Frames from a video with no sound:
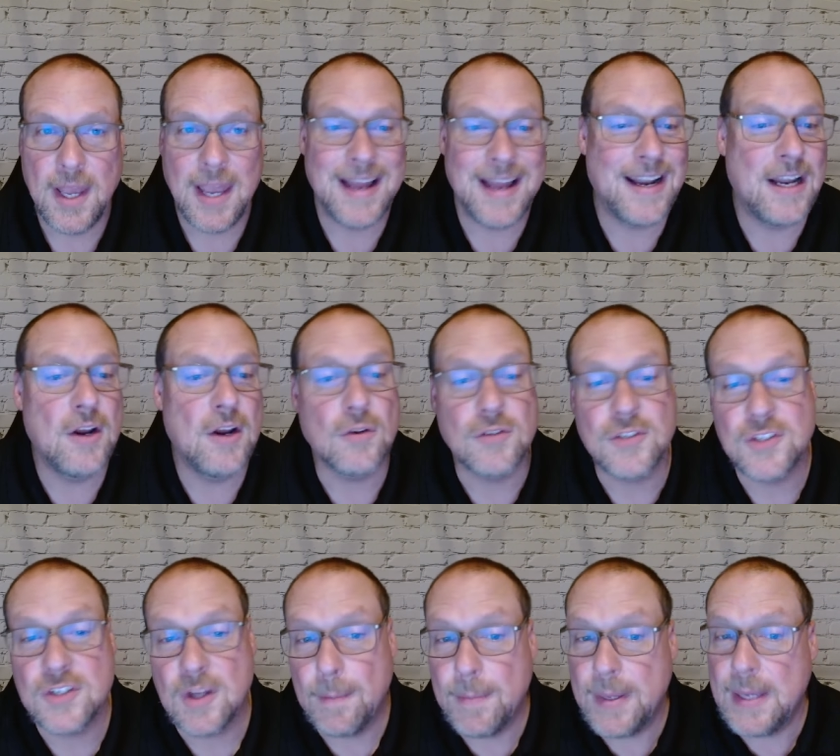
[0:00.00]
and I know
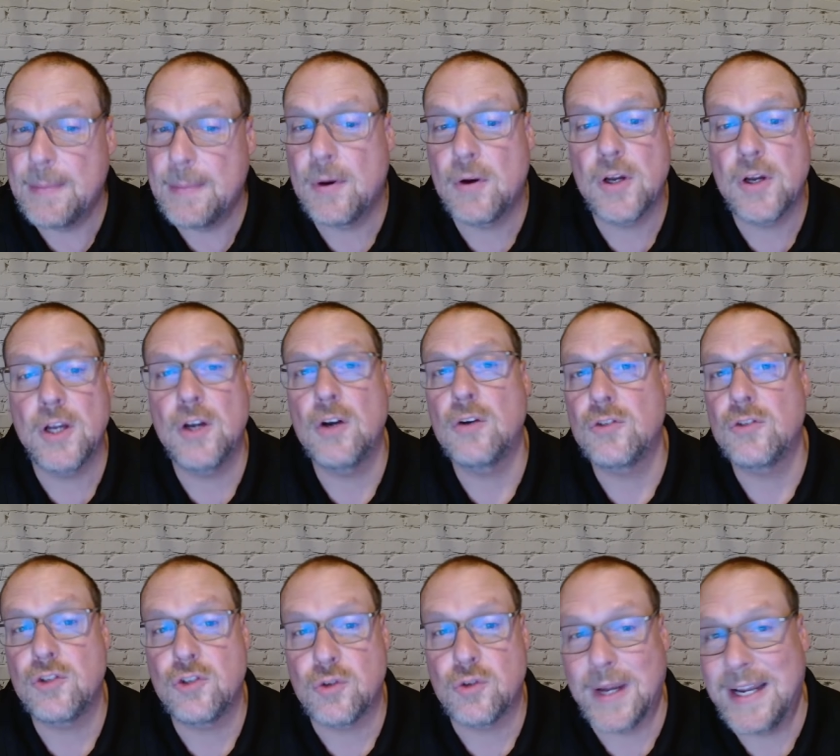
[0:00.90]
some people can go
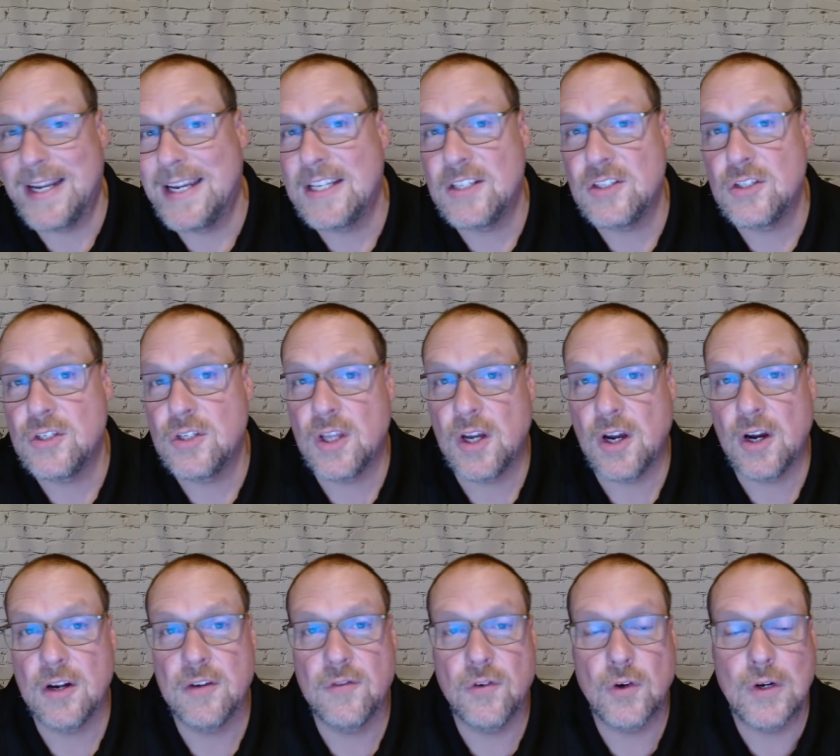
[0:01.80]
straight into the
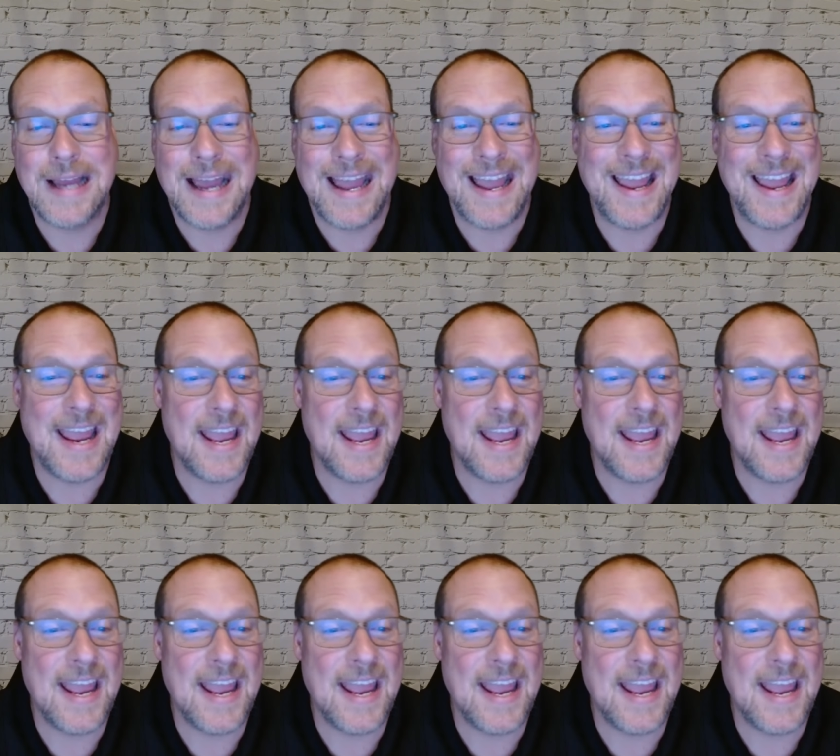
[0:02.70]
carnivore diet